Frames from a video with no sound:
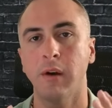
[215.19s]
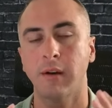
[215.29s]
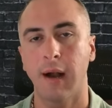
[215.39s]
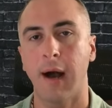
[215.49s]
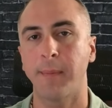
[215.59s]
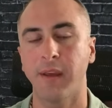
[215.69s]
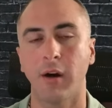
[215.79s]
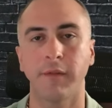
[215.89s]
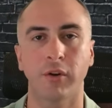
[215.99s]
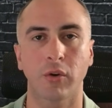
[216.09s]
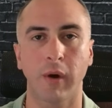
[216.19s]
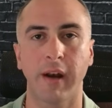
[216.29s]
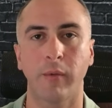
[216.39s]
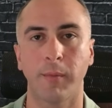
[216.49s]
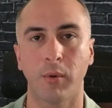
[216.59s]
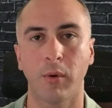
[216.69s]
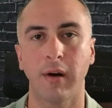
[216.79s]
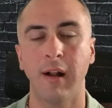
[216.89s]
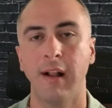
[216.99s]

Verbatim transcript: copy of your credit report.